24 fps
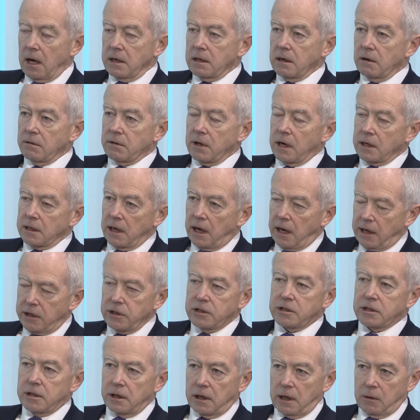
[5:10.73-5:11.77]
Now that
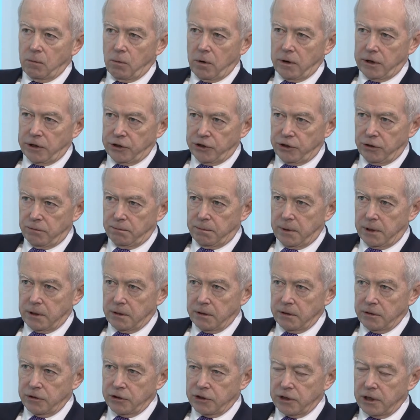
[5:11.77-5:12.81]
instantly worries you
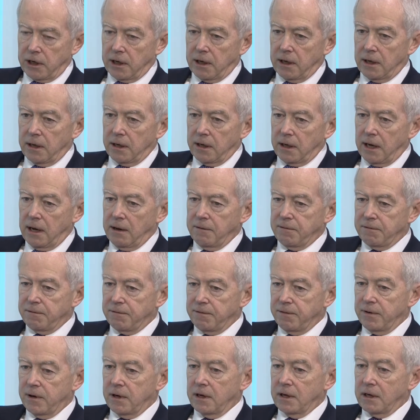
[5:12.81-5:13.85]
because
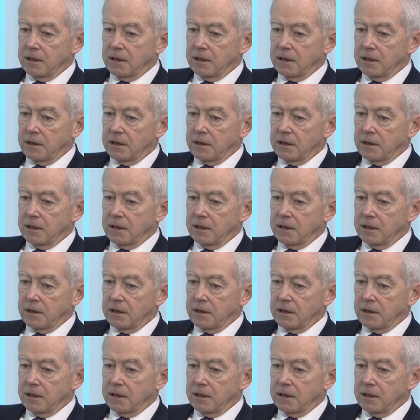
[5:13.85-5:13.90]
if,